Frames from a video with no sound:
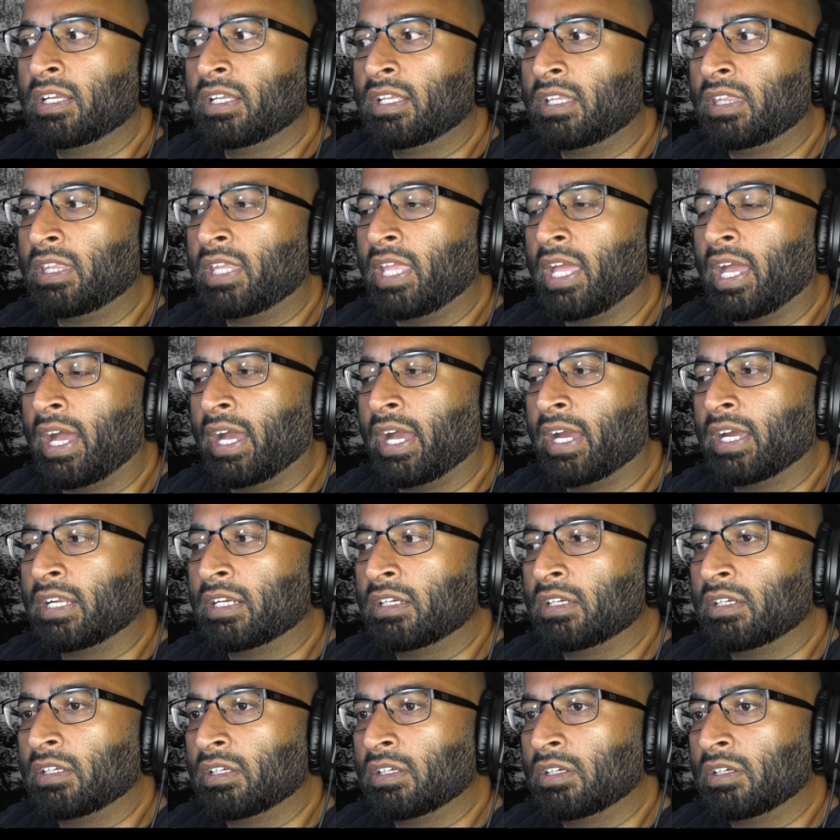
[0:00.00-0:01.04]
that
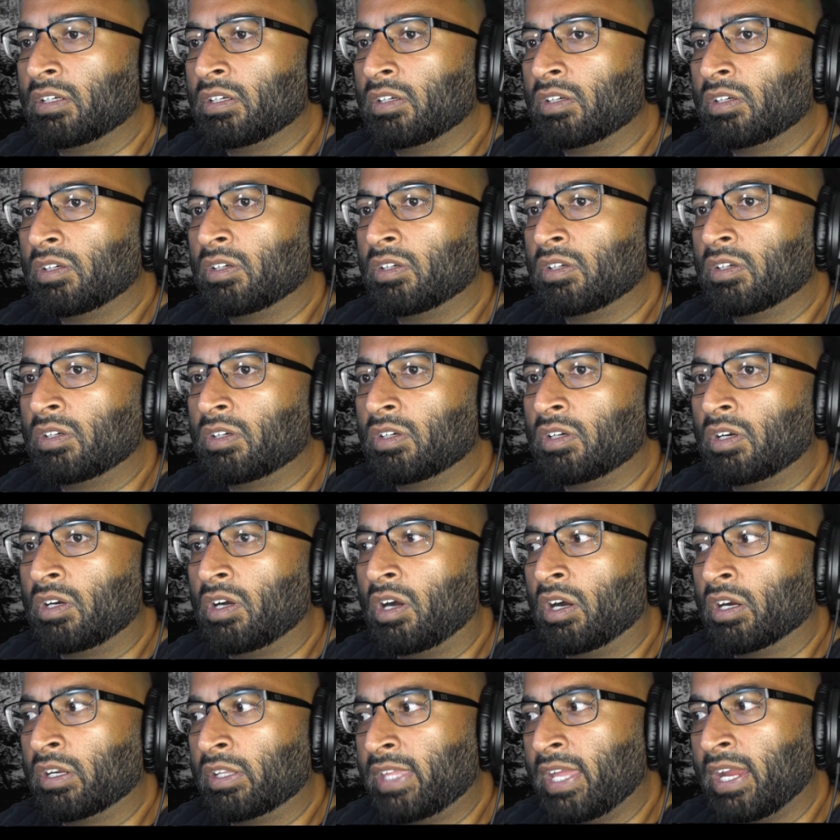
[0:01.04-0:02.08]

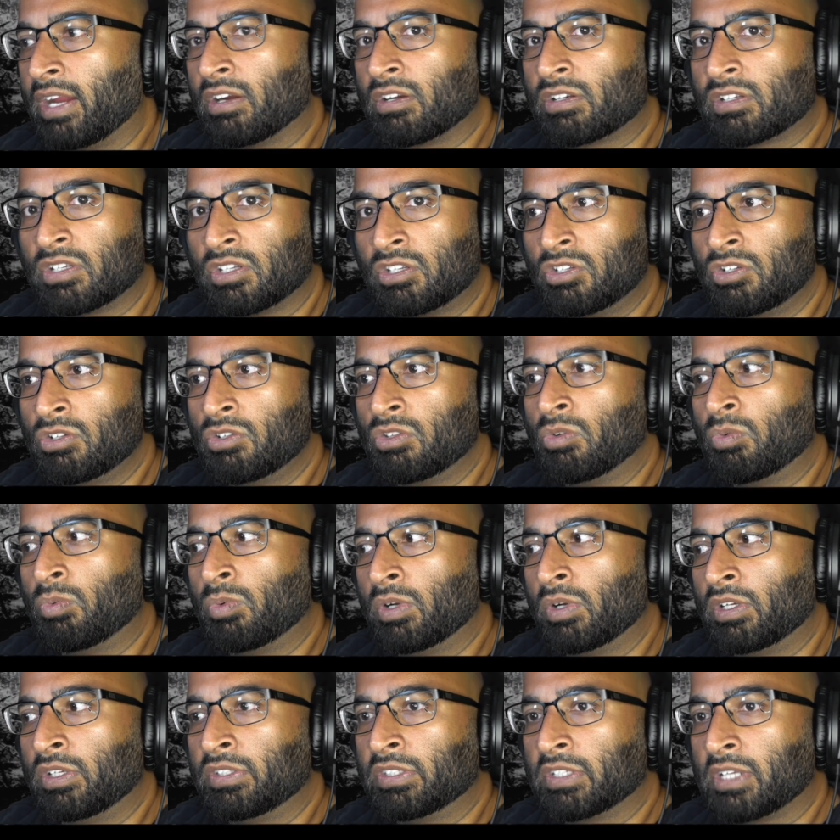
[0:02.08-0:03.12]
are there to do the
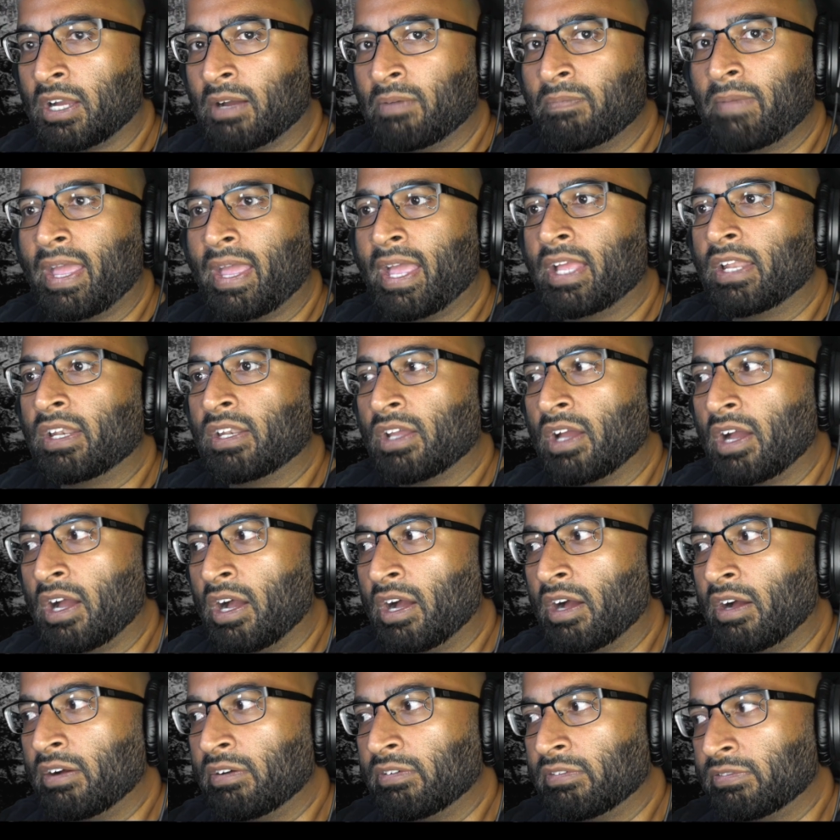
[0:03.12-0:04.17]
will and the command
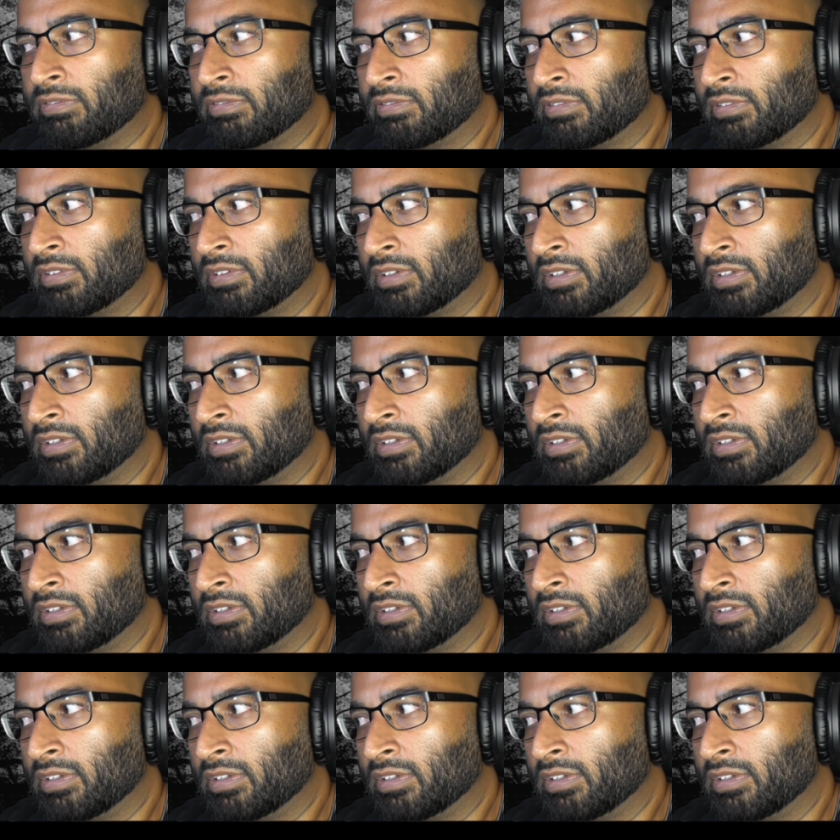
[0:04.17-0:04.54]
of